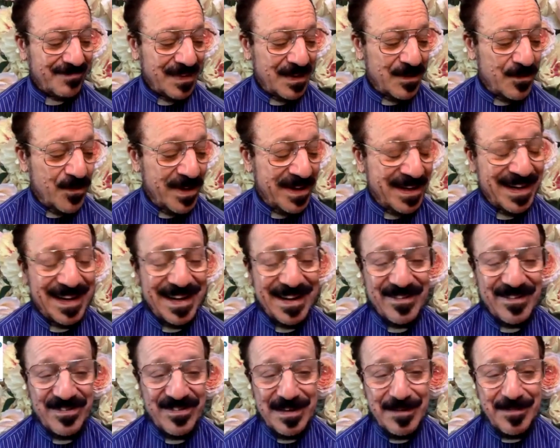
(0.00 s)
when it
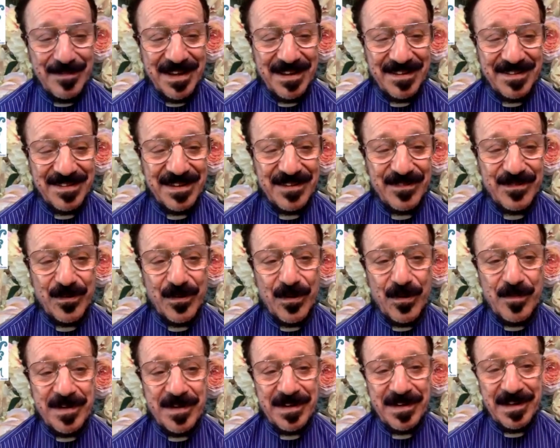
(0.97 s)
had seemed like things were
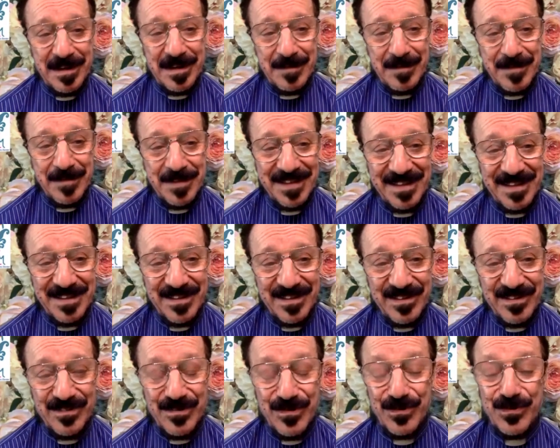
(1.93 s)
opening up, but then
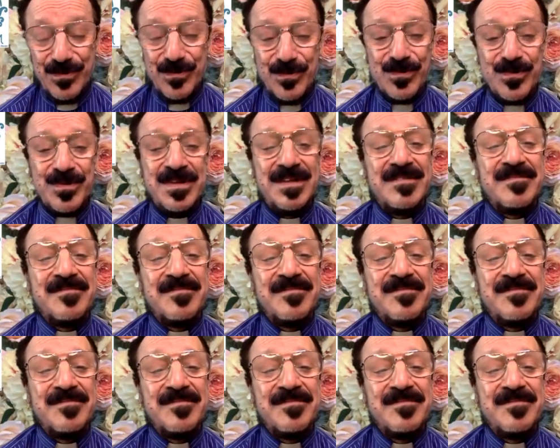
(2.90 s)
this new